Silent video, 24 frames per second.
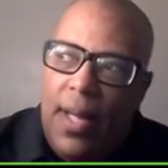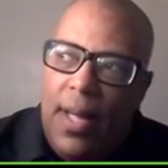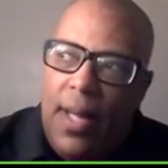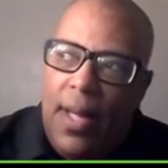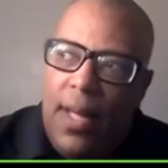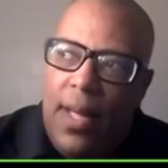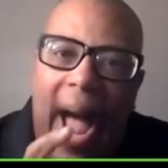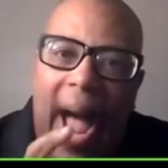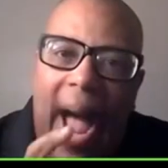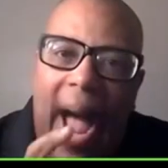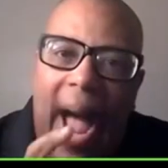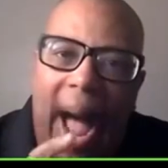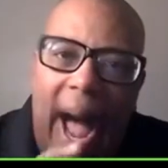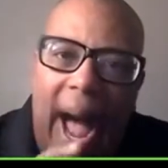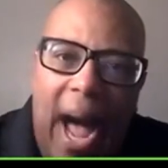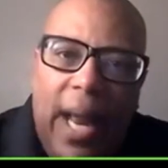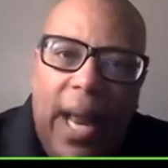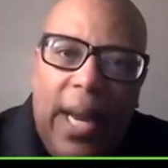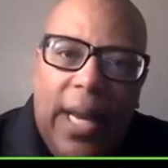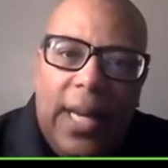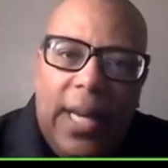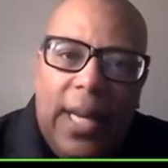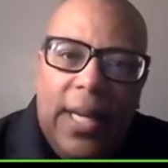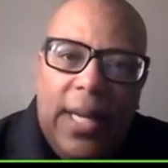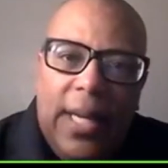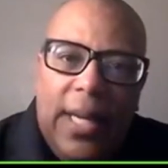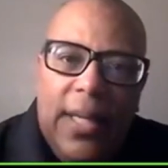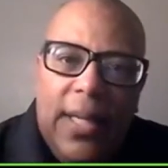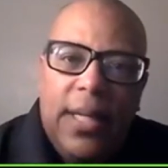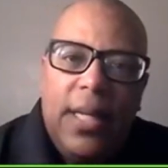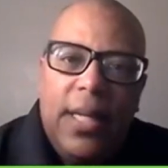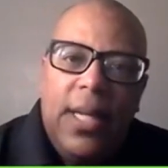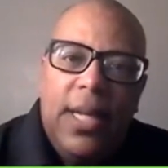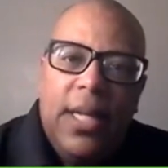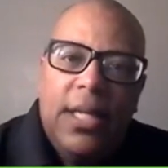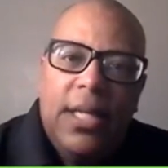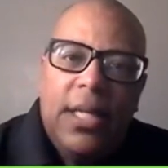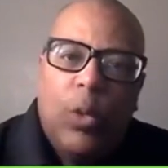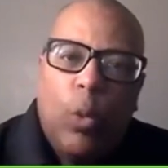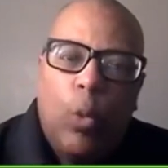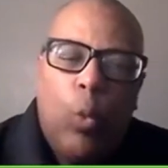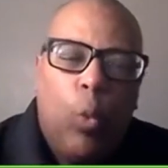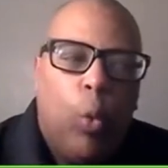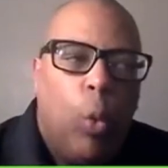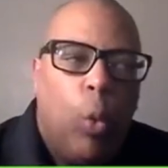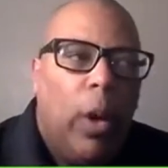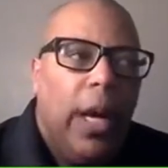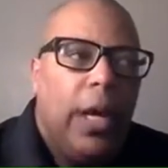A talent is
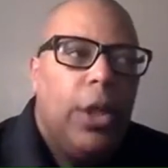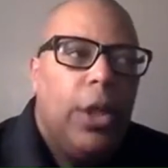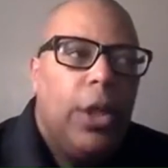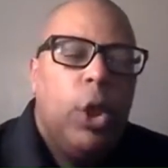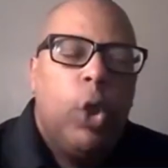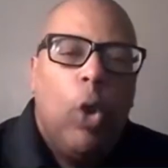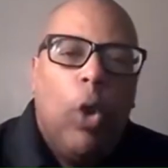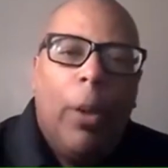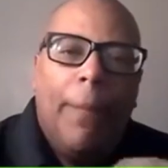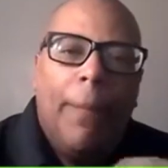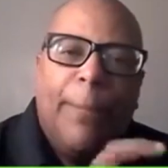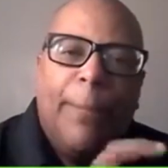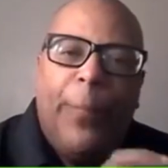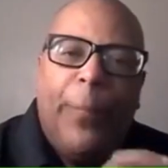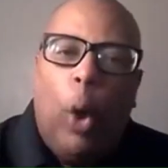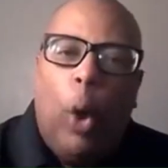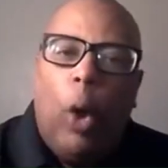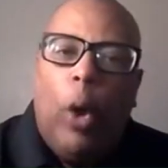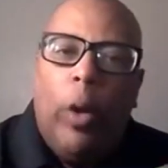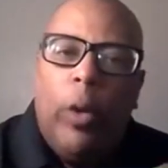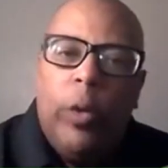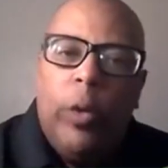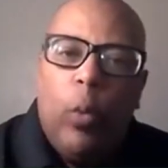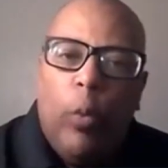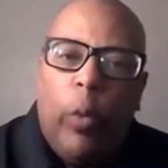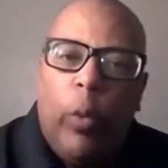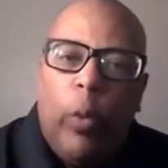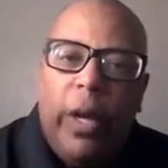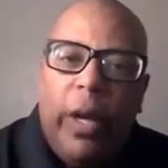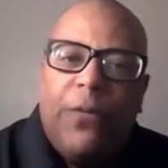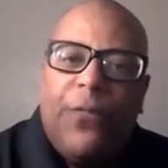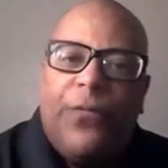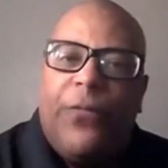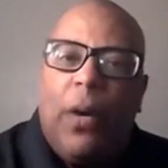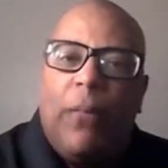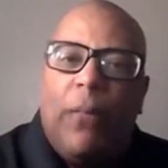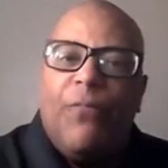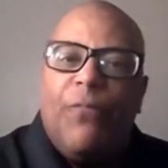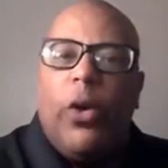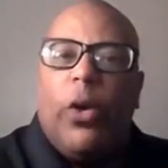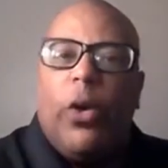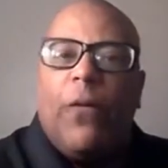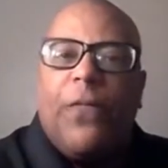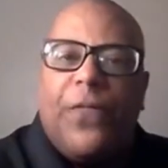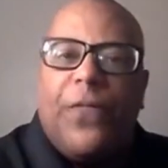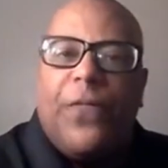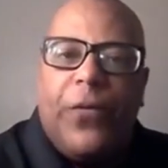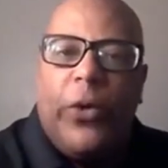what you're born with from
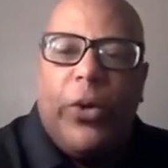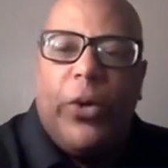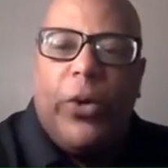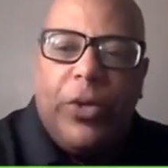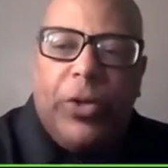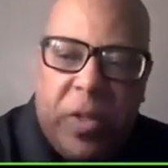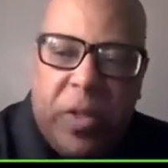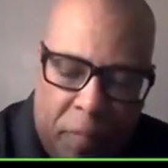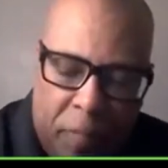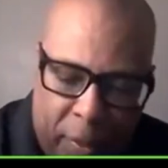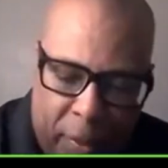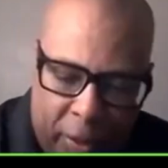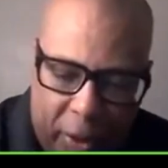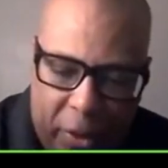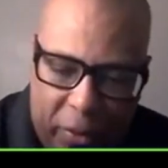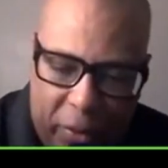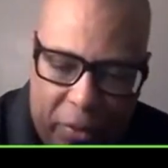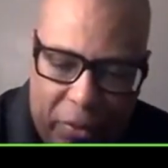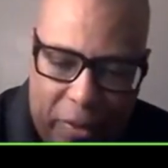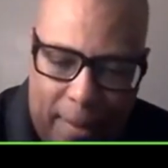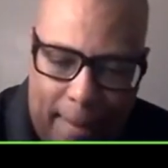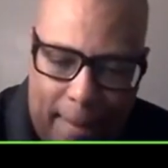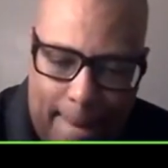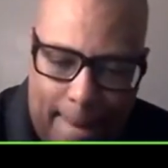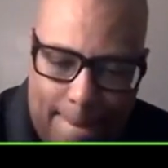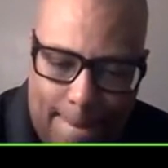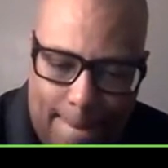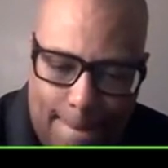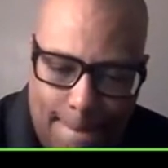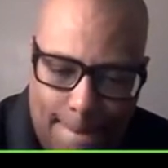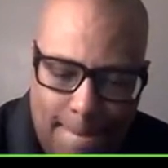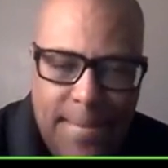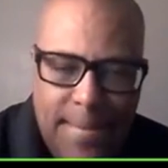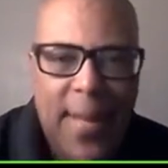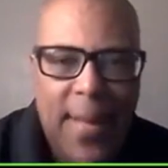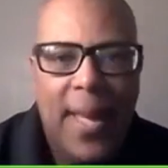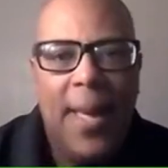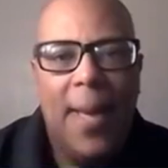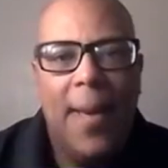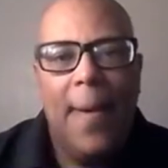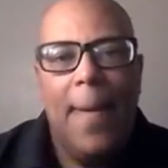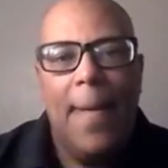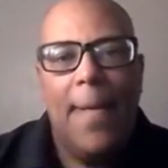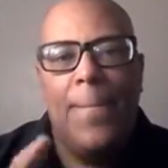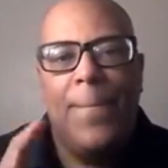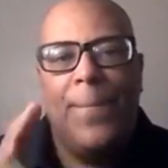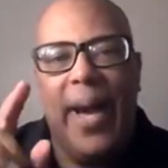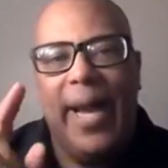your first birth.
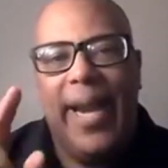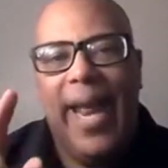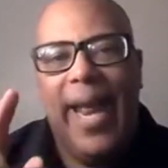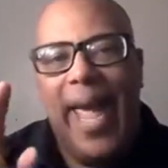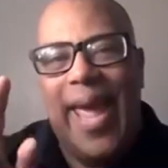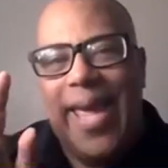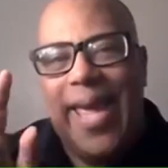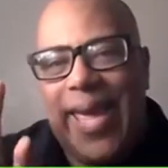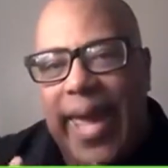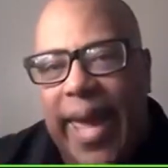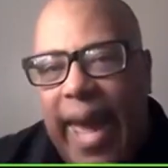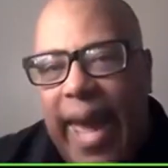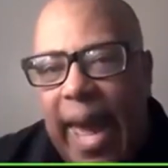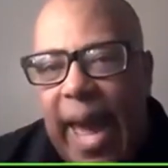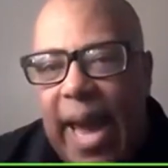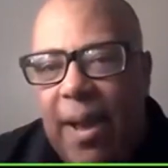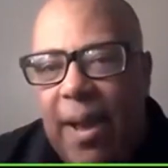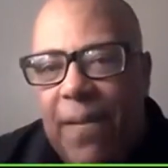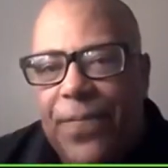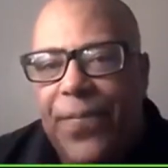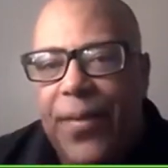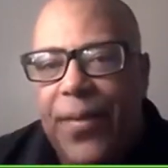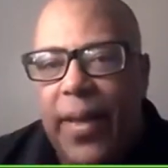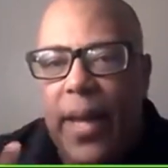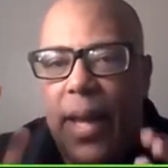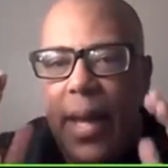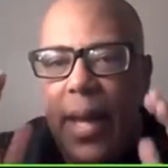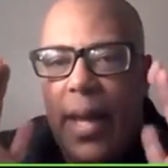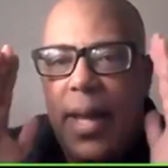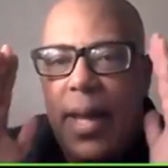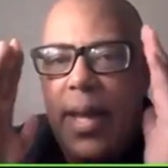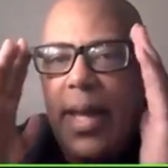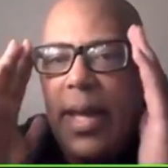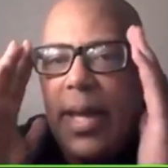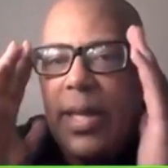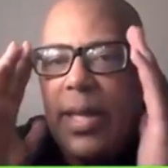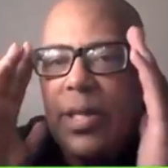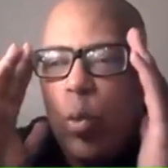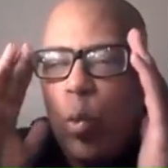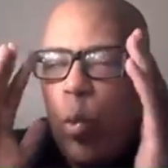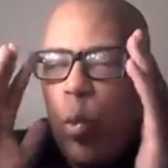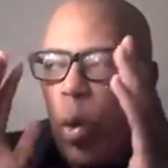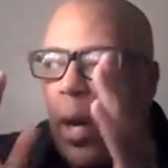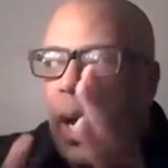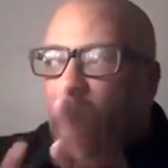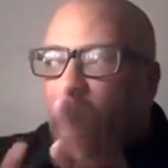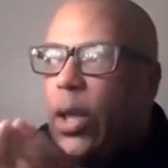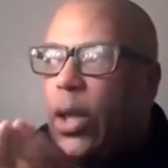But a gift is
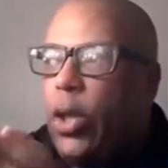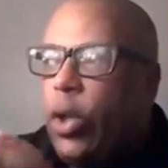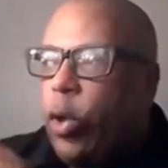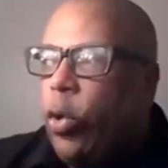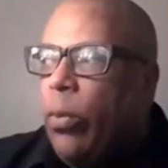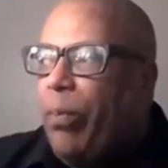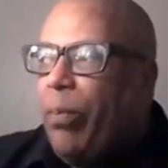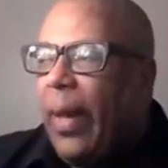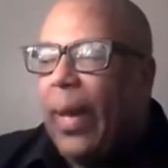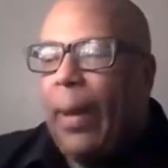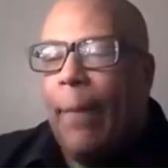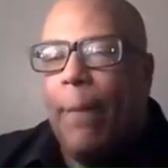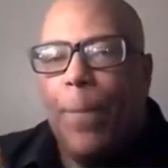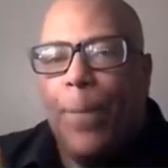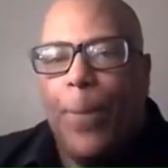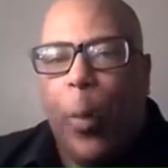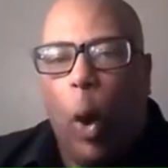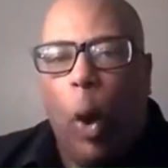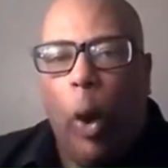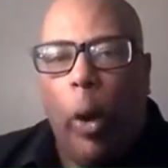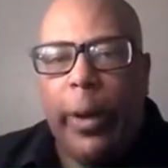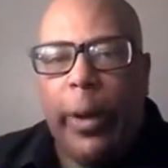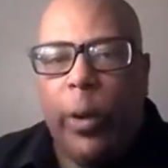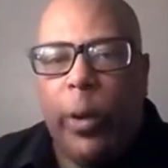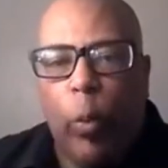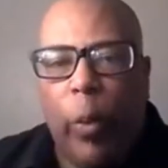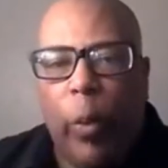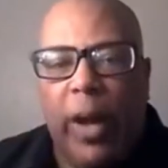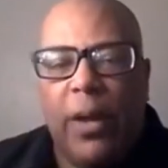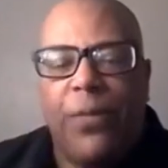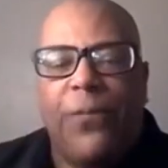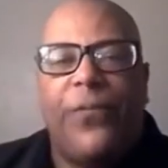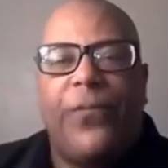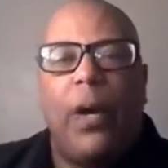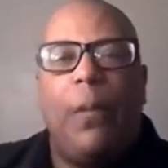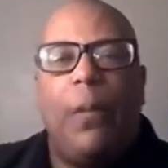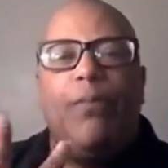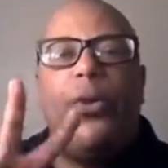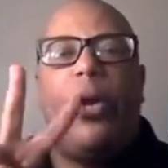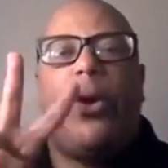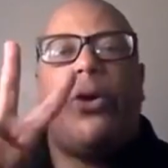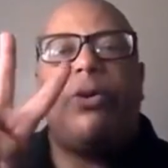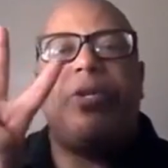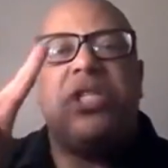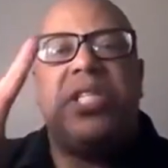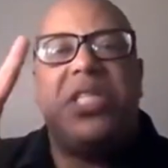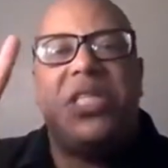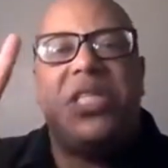what you've been born with from
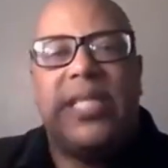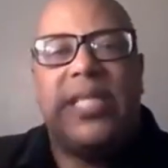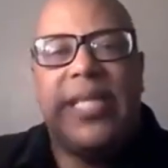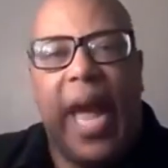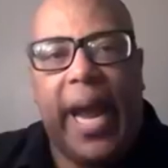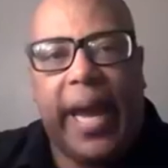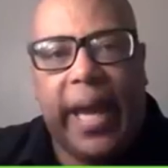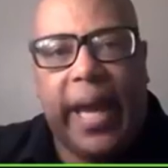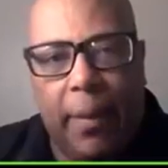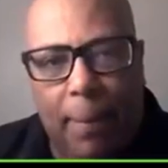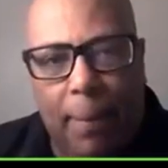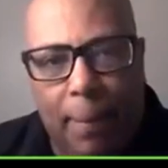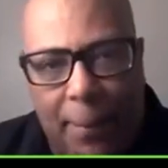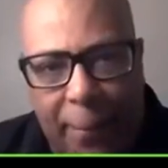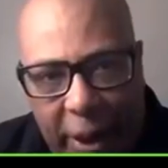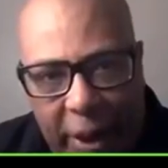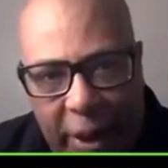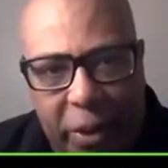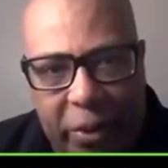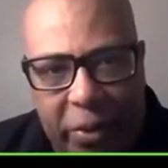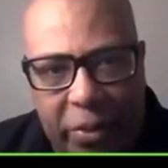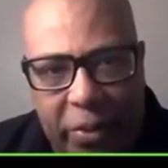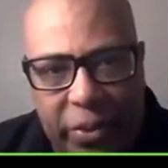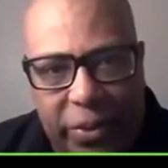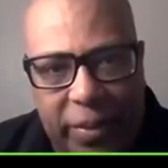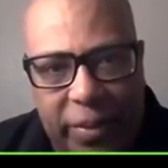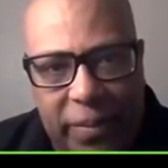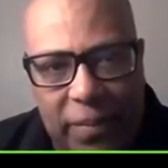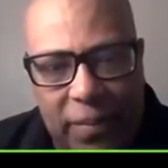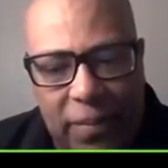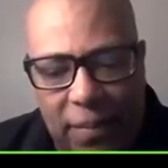your second birth.